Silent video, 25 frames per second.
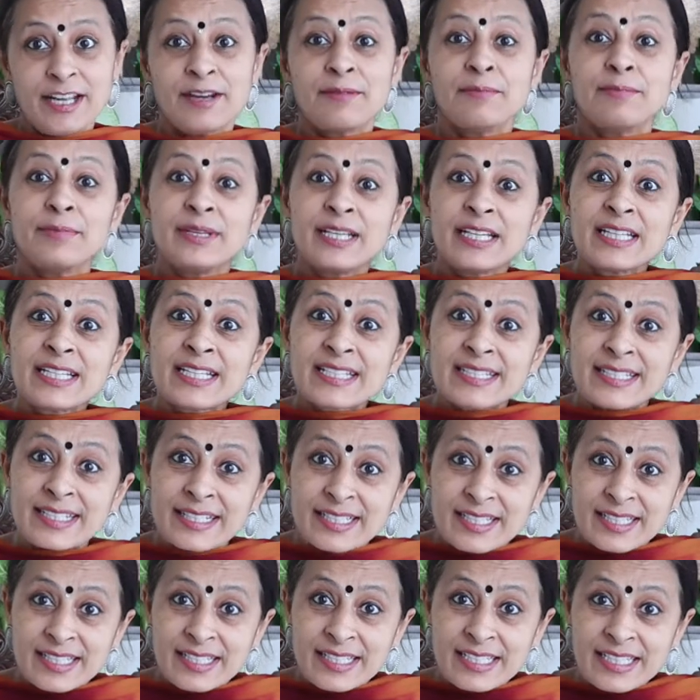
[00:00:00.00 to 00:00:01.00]
means
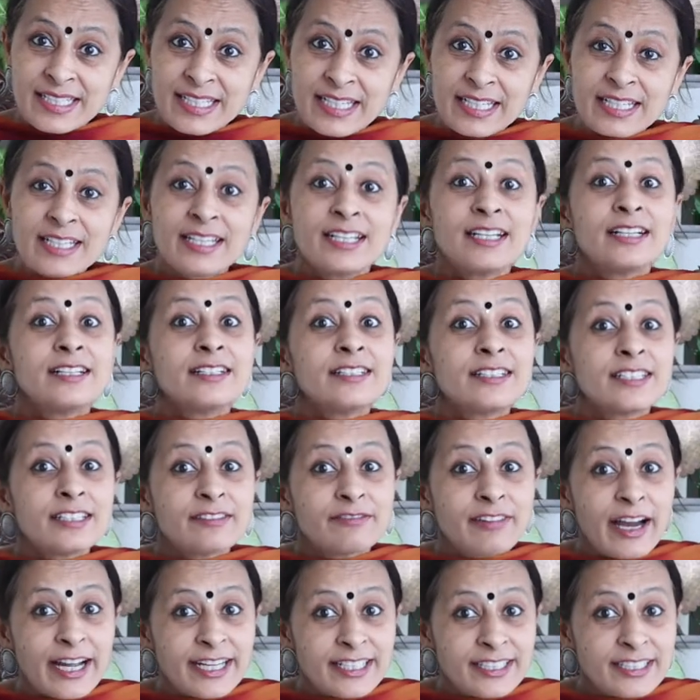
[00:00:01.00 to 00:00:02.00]
16
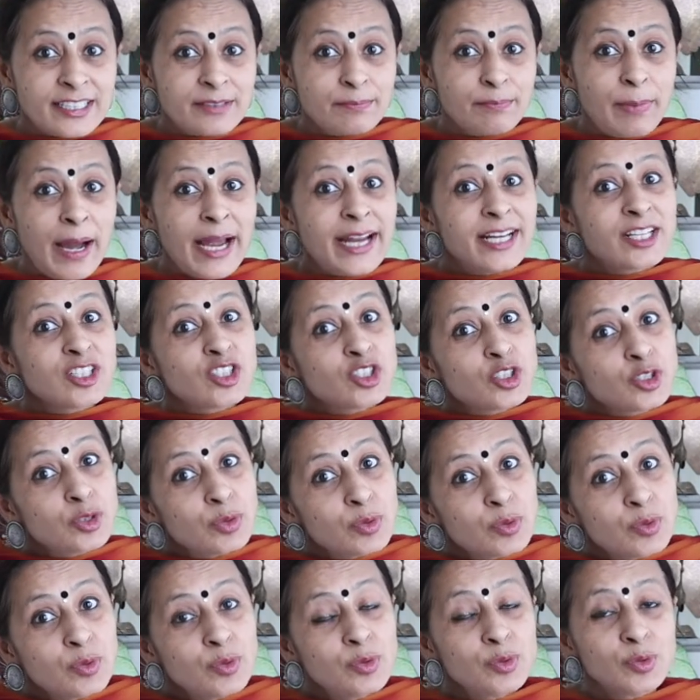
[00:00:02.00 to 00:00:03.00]
divided by
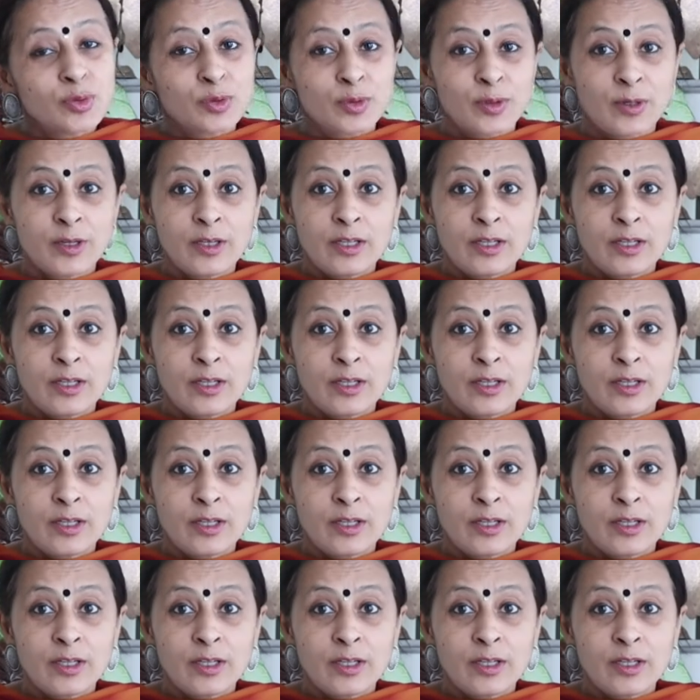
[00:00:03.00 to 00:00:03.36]
2.